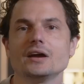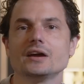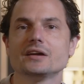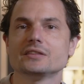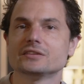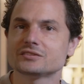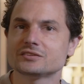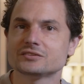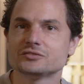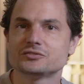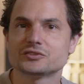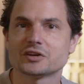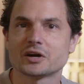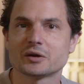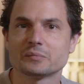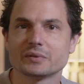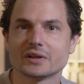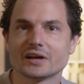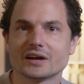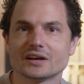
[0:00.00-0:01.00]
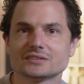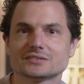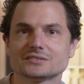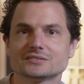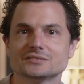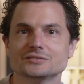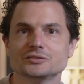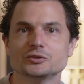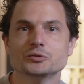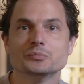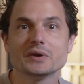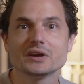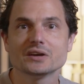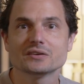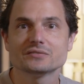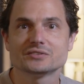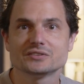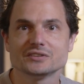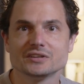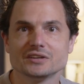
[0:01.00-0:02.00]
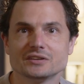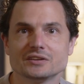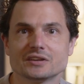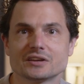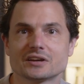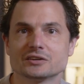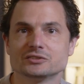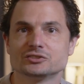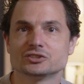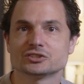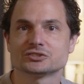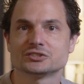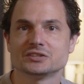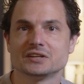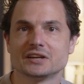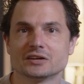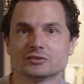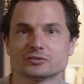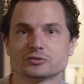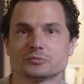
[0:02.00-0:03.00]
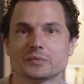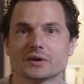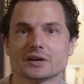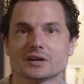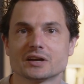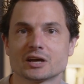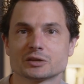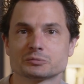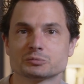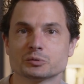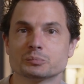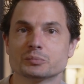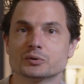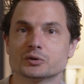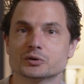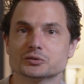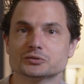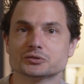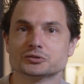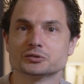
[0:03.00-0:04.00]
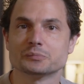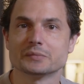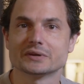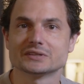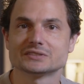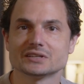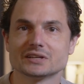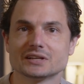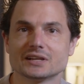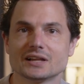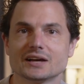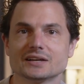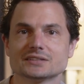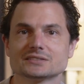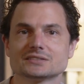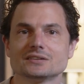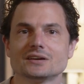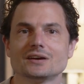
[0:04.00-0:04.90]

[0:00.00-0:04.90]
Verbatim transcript: Hey, this is Jon Blass. You may have seen that I just announced my Gospel Producers mixing class.